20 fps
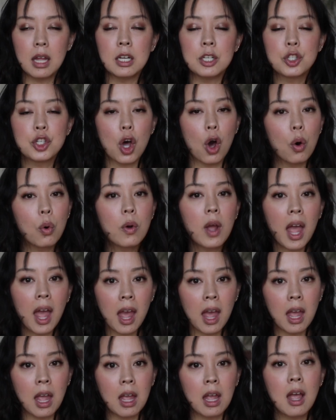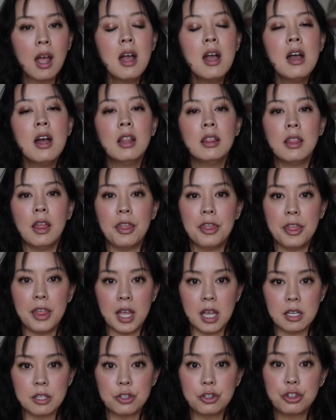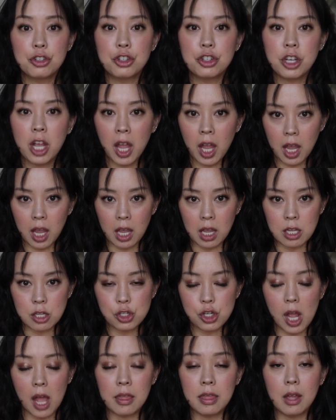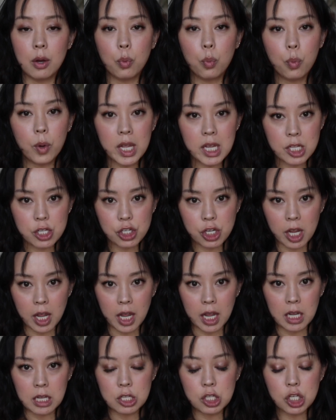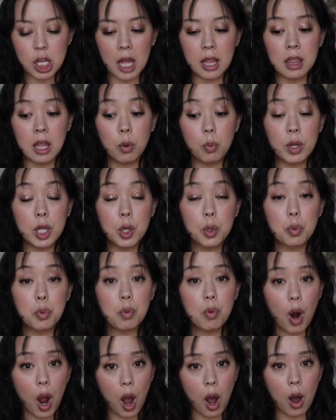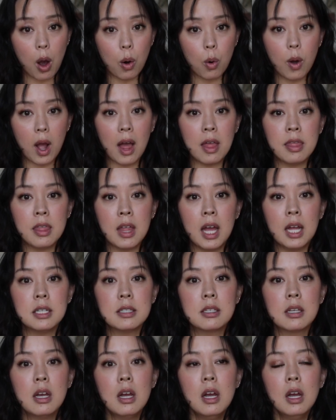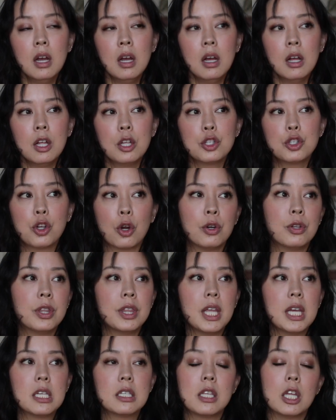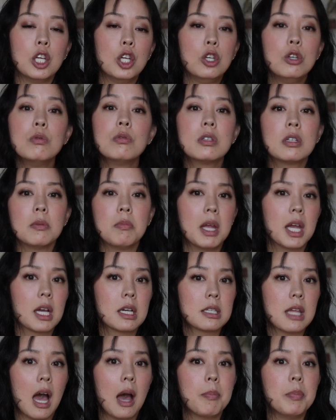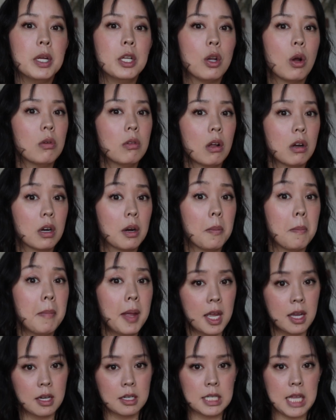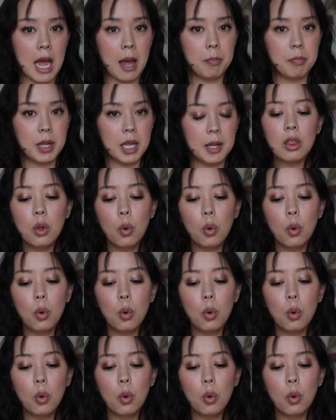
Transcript: And it's okay that things change and that we change and that we grow and that certain things that used to make us happy no longer make us happy.